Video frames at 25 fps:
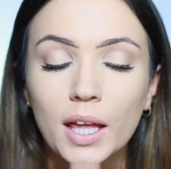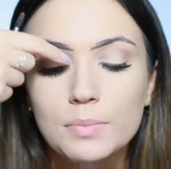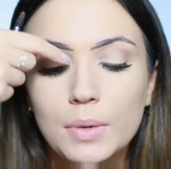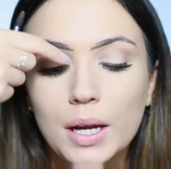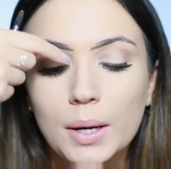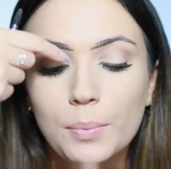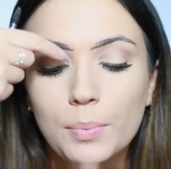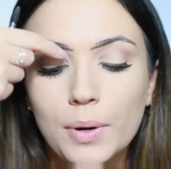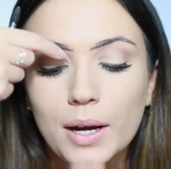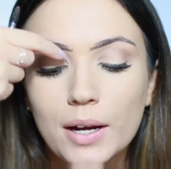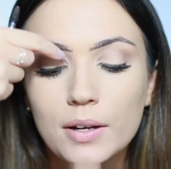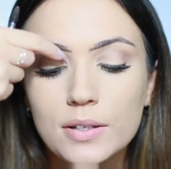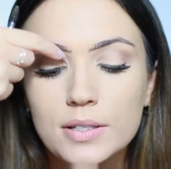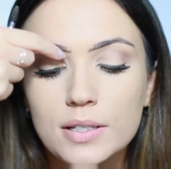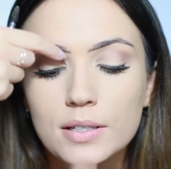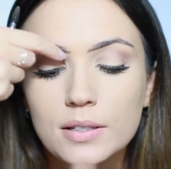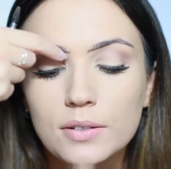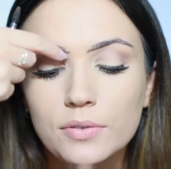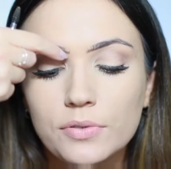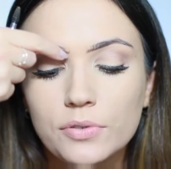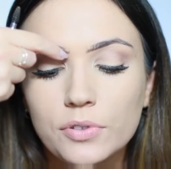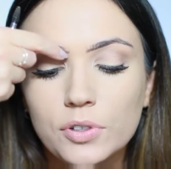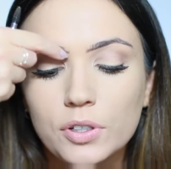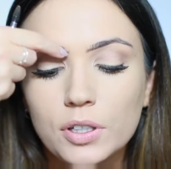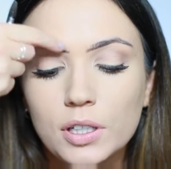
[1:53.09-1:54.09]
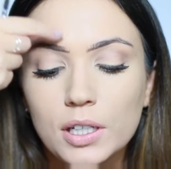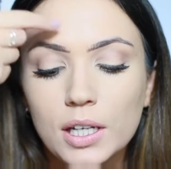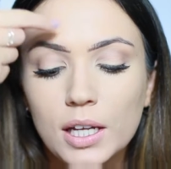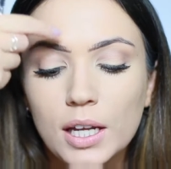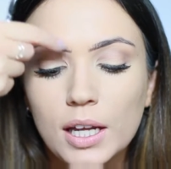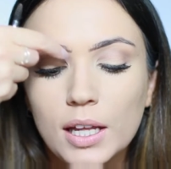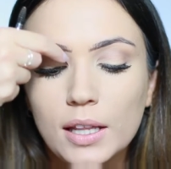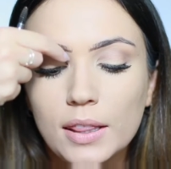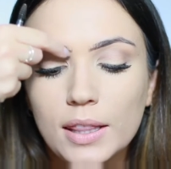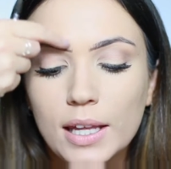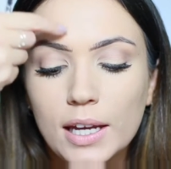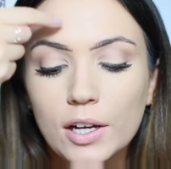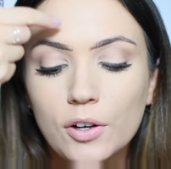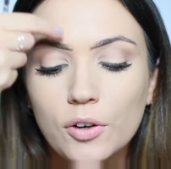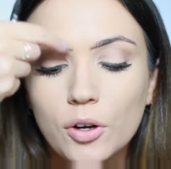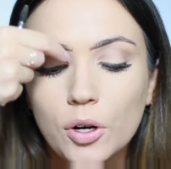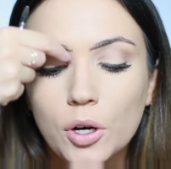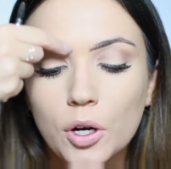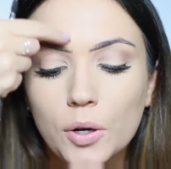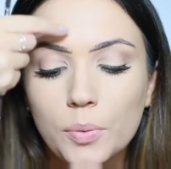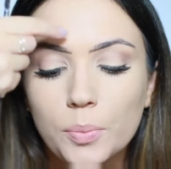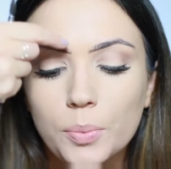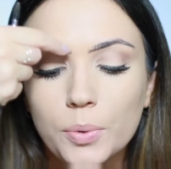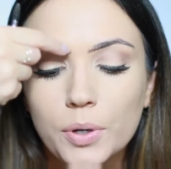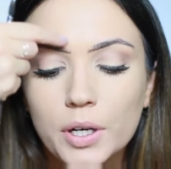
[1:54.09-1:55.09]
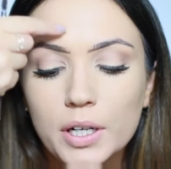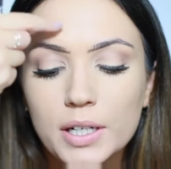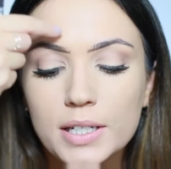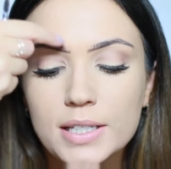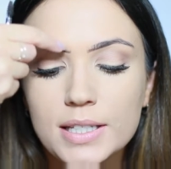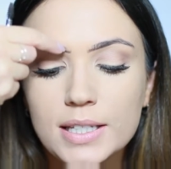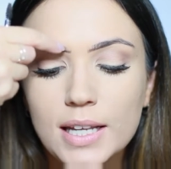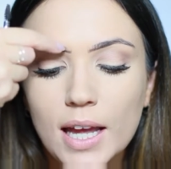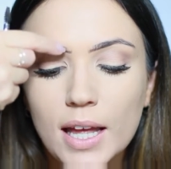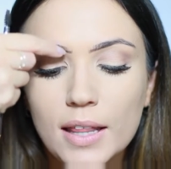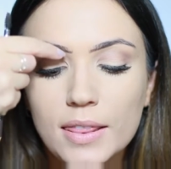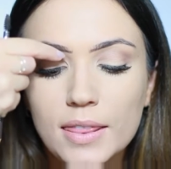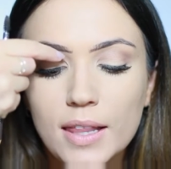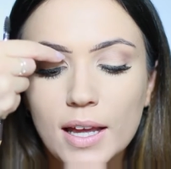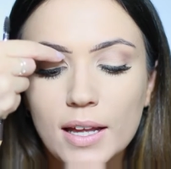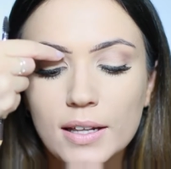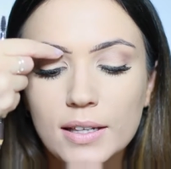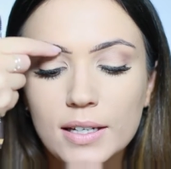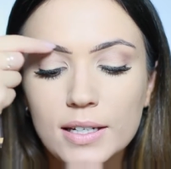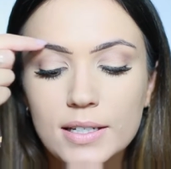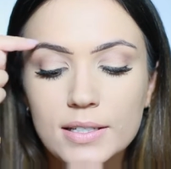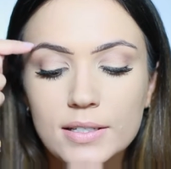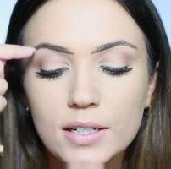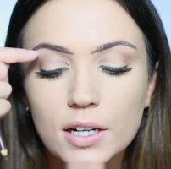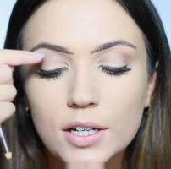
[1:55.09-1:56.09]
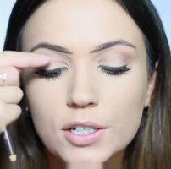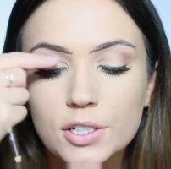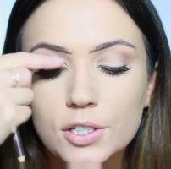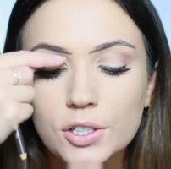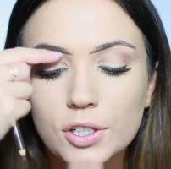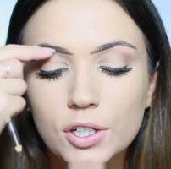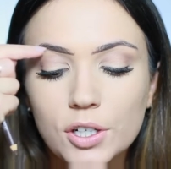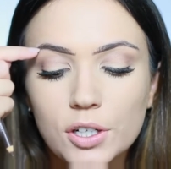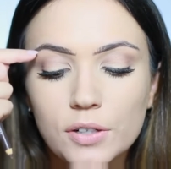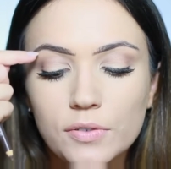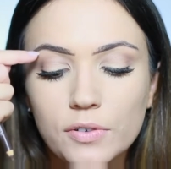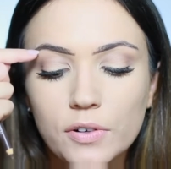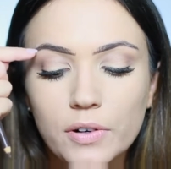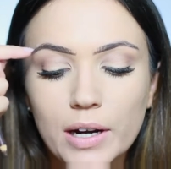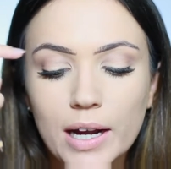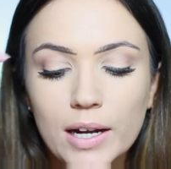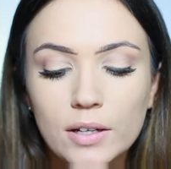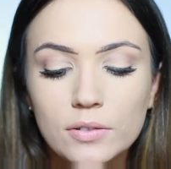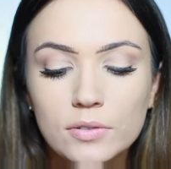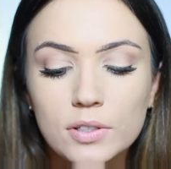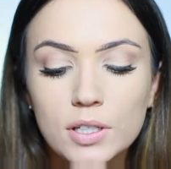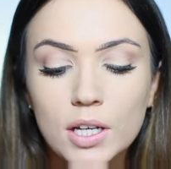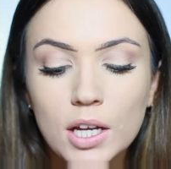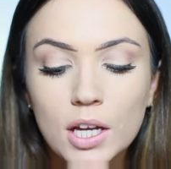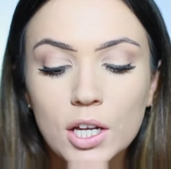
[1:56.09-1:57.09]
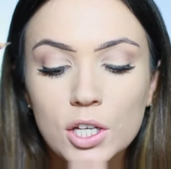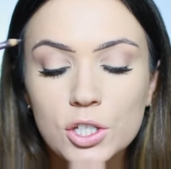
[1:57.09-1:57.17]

My brows in the front, they grow upwards and then they start to curve around.